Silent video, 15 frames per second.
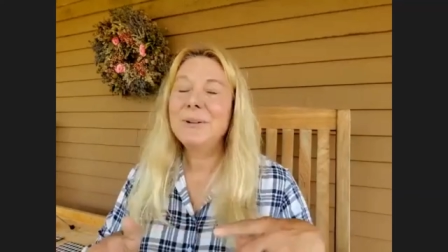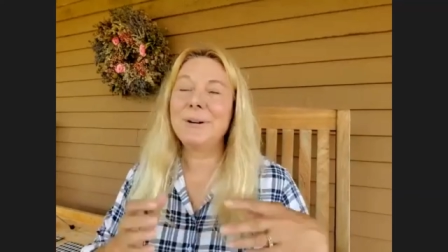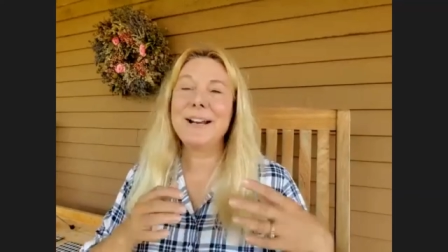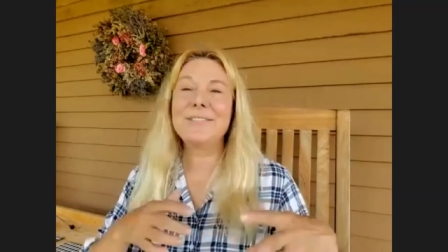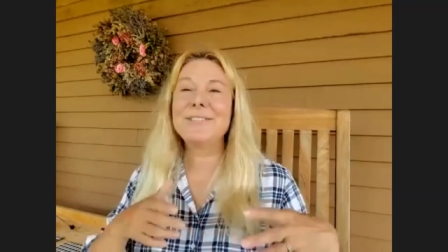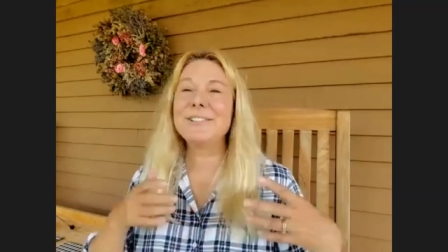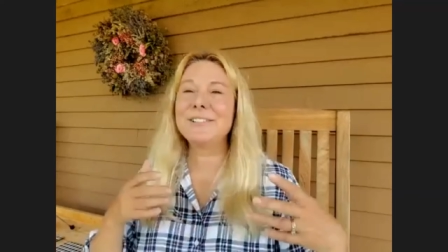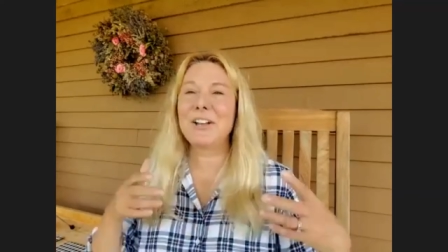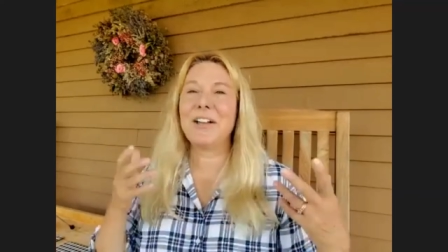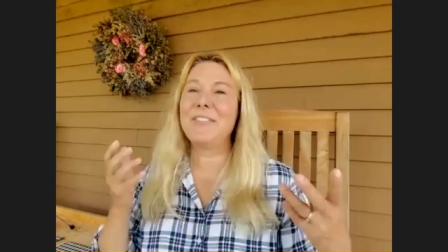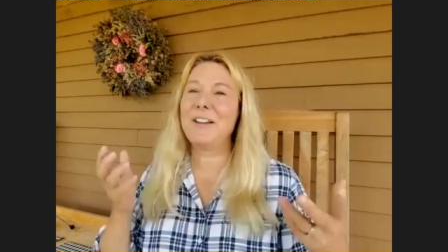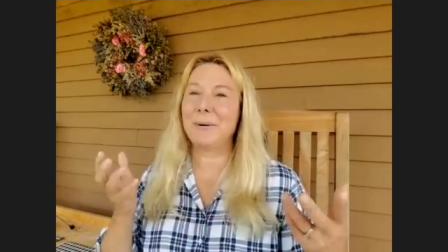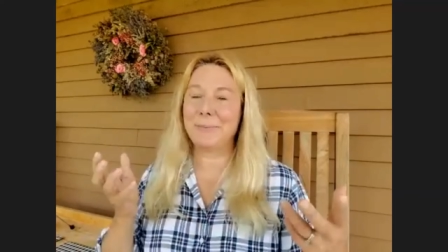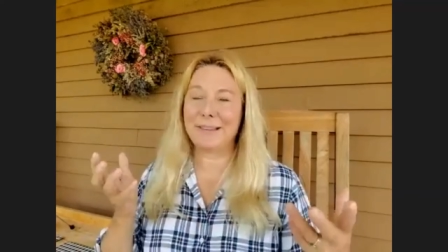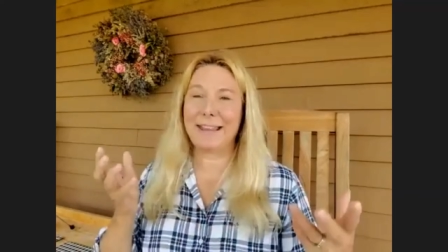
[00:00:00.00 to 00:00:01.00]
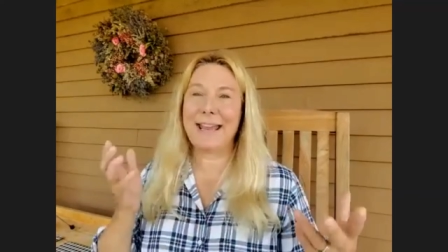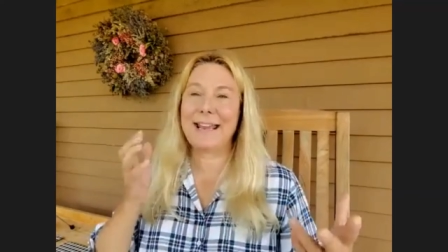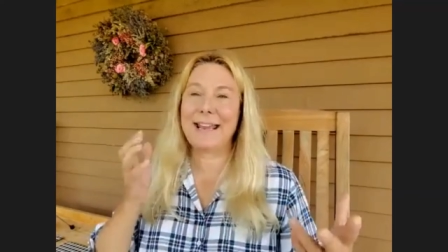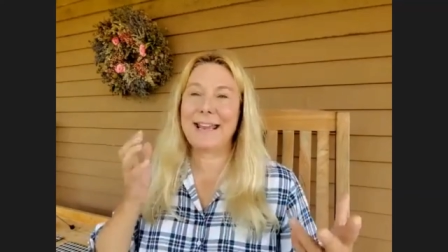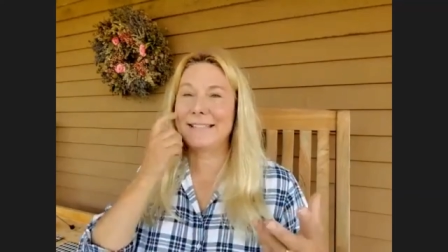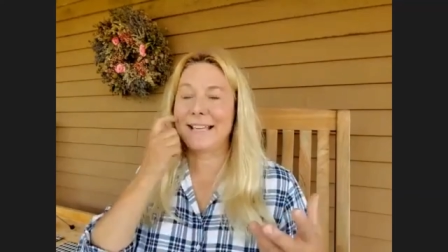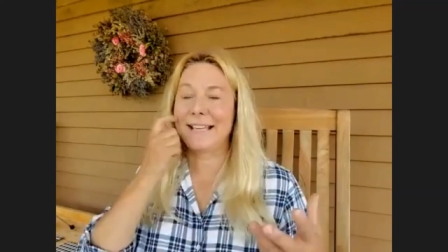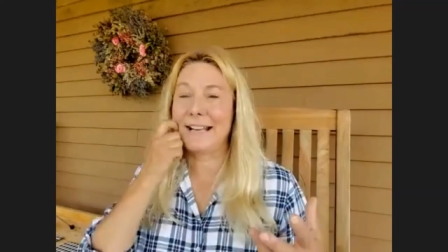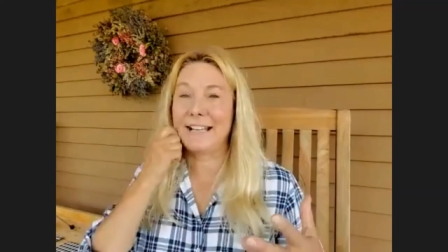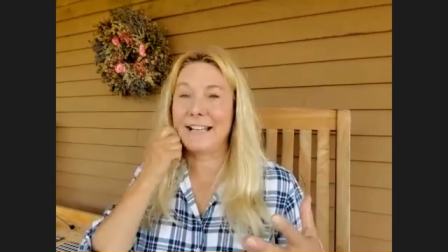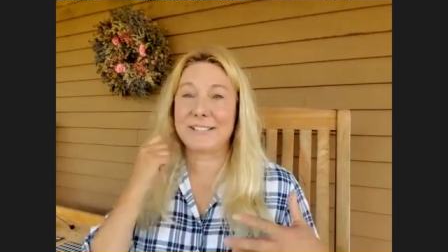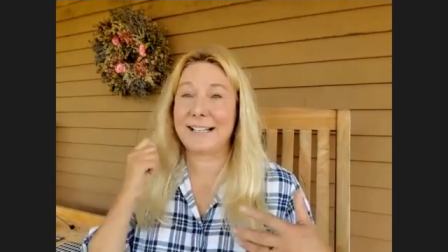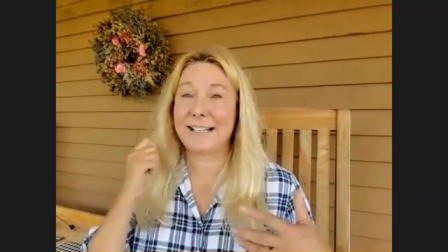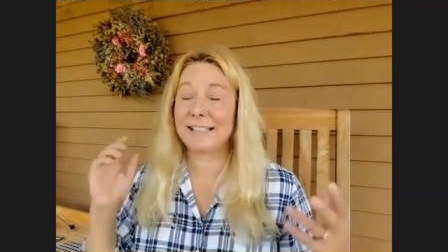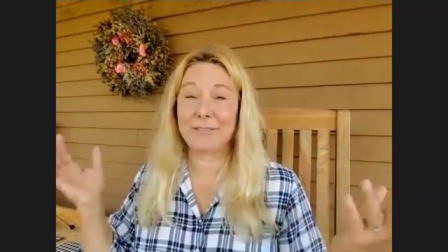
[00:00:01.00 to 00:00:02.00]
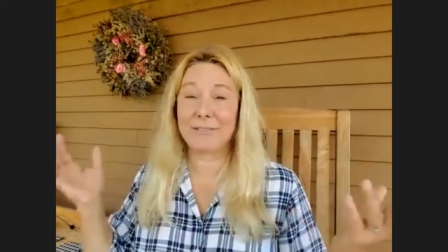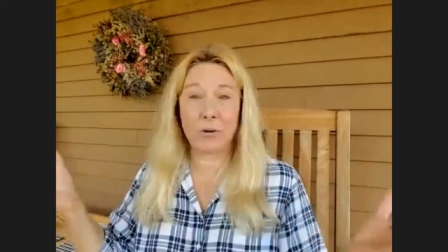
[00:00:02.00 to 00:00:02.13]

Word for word: whatever is on their plates. And I just ask